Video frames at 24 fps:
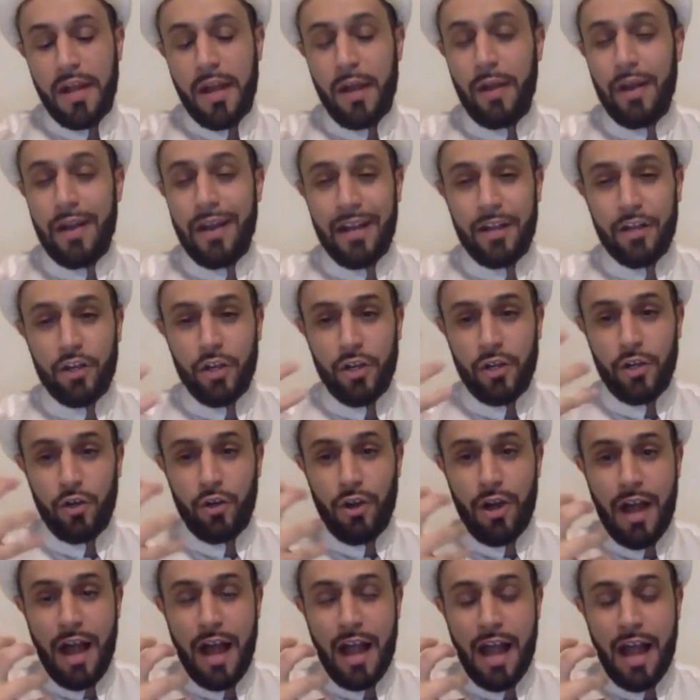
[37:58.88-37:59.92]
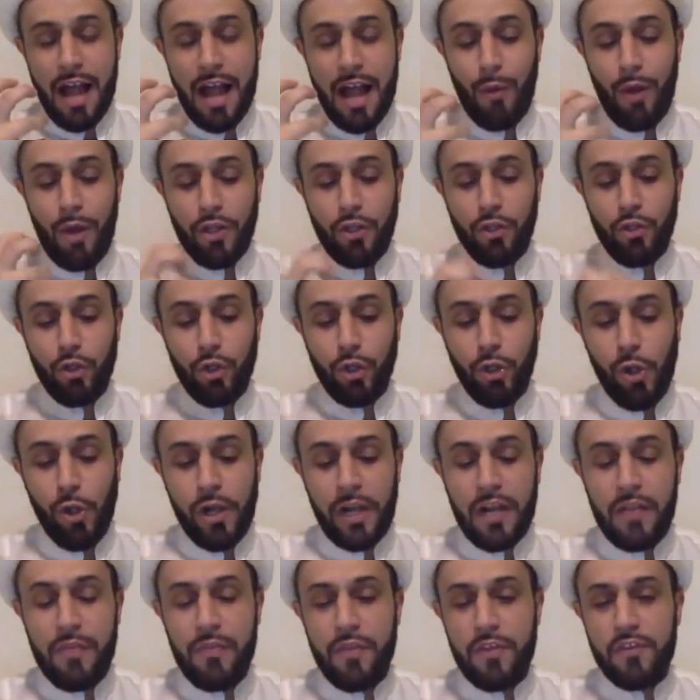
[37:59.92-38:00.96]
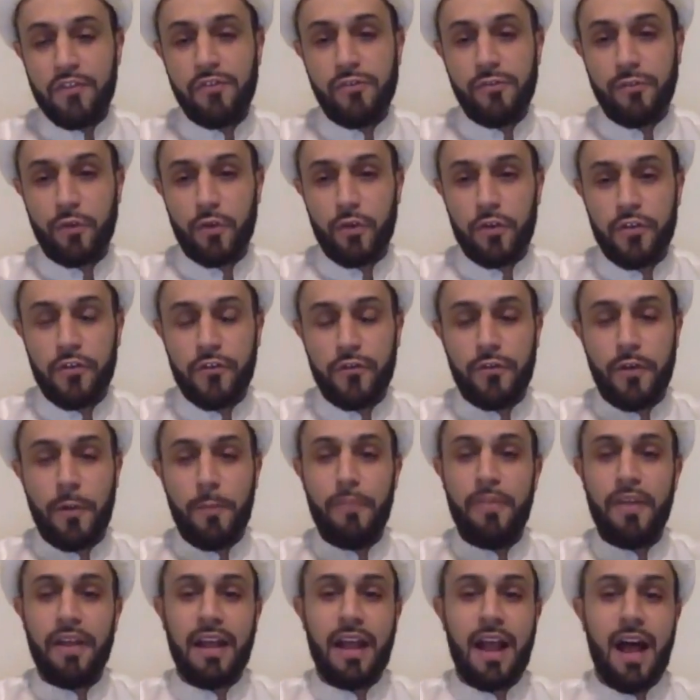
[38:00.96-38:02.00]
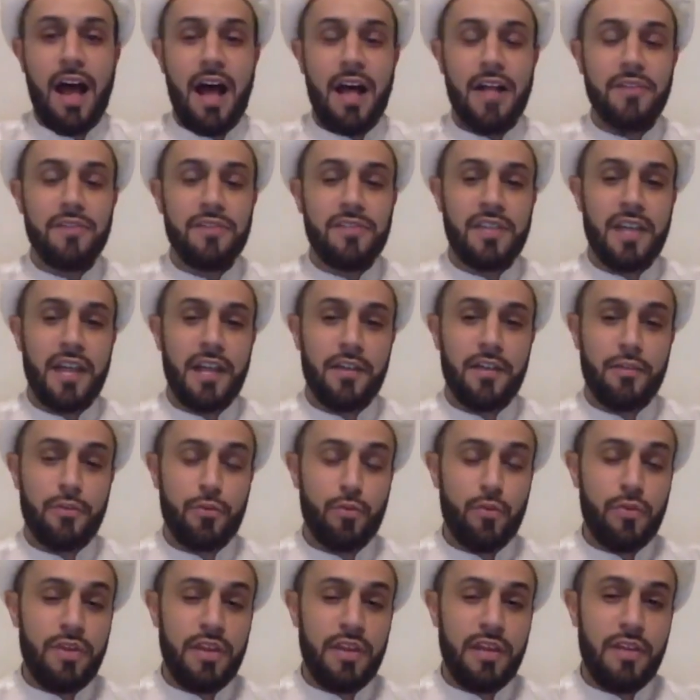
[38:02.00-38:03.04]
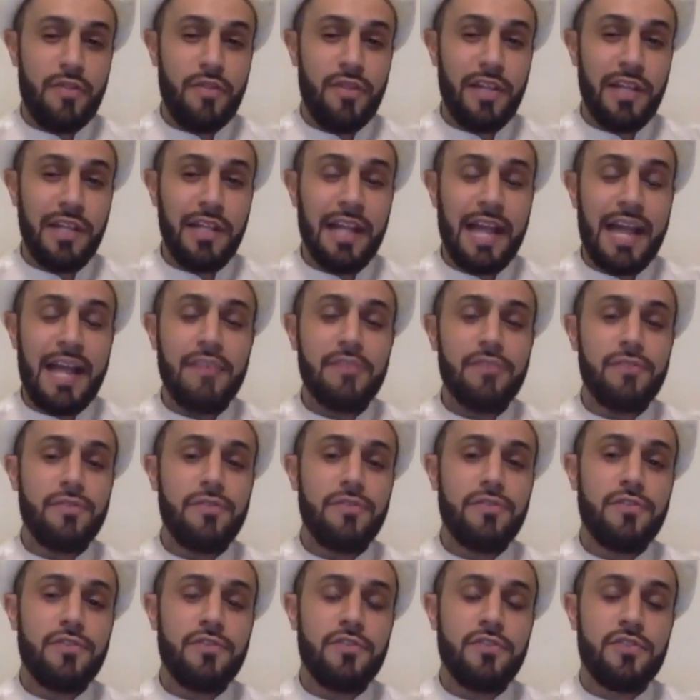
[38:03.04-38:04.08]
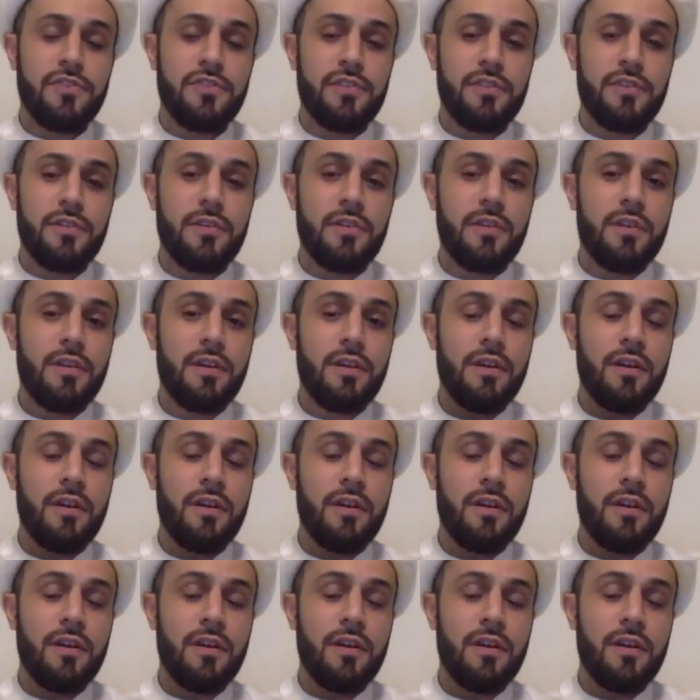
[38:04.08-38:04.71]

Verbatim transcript: Now, I want you to look at this verse from the context through the, the lens,